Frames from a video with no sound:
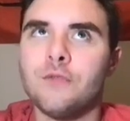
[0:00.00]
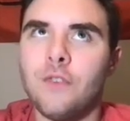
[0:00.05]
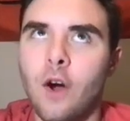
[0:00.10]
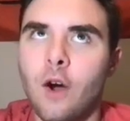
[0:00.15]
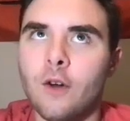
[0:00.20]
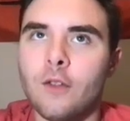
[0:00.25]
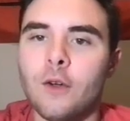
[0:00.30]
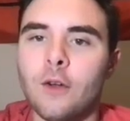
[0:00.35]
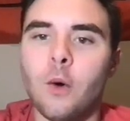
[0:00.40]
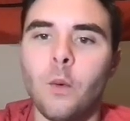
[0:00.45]

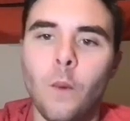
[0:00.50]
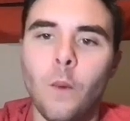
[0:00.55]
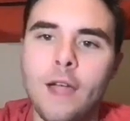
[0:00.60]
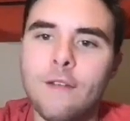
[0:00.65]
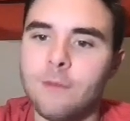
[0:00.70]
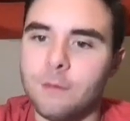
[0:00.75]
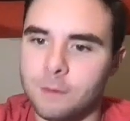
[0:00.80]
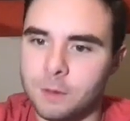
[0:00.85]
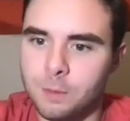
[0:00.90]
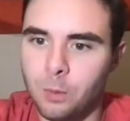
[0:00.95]
farther away
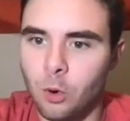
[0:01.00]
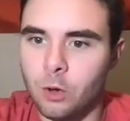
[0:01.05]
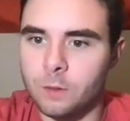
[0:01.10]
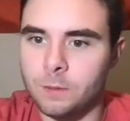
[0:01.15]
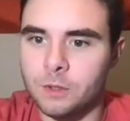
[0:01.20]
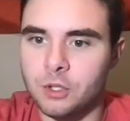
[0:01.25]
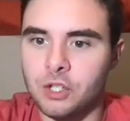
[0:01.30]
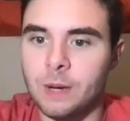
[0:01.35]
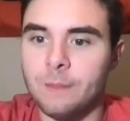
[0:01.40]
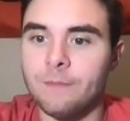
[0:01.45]
from
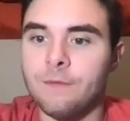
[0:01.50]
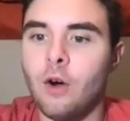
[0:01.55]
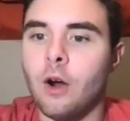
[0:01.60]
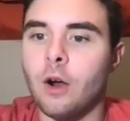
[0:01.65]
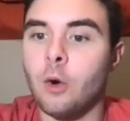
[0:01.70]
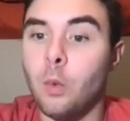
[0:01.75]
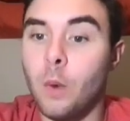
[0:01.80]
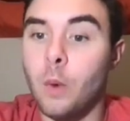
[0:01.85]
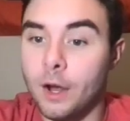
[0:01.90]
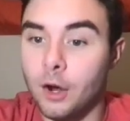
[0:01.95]
sportsmanship far
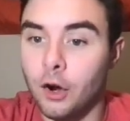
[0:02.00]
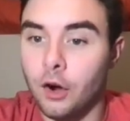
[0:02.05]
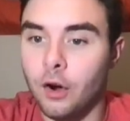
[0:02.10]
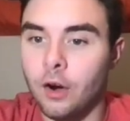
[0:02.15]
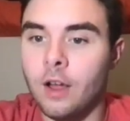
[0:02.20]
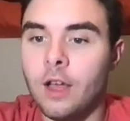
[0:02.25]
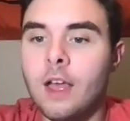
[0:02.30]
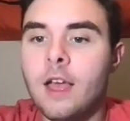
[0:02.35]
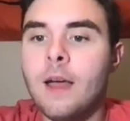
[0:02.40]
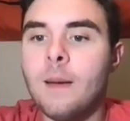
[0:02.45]

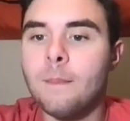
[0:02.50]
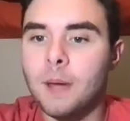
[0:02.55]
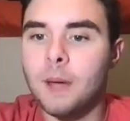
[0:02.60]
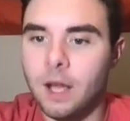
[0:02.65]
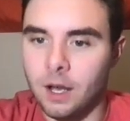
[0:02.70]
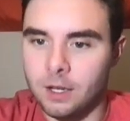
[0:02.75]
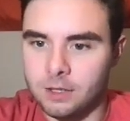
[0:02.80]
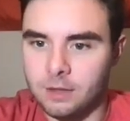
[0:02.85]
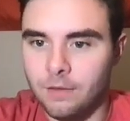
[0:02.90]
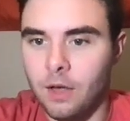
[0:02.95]
quicker
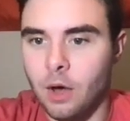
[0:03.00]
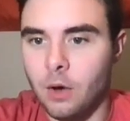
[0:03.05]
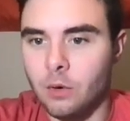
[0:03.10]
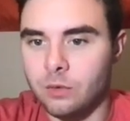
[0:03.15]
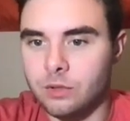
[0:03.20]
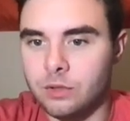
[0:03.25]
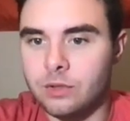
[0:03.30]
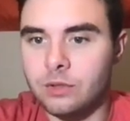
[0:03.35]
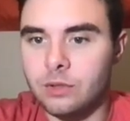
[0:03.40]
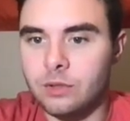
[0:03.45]
because of
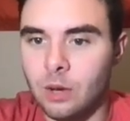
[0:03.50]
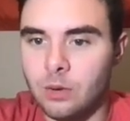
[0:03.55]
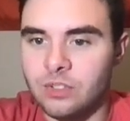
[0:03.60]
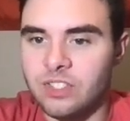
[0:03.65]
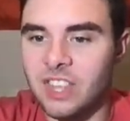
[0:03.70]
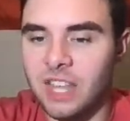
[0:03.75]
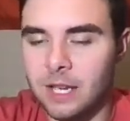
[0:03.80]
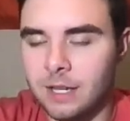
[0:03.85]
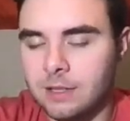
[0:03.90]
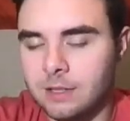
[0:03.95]
those
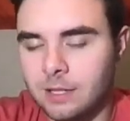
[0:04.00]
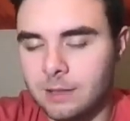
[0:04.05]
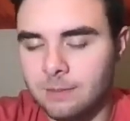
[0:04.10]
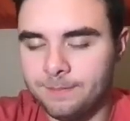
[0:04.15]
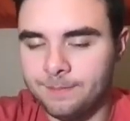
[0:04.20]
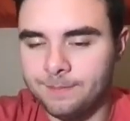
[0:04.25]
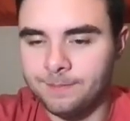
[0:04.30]
things.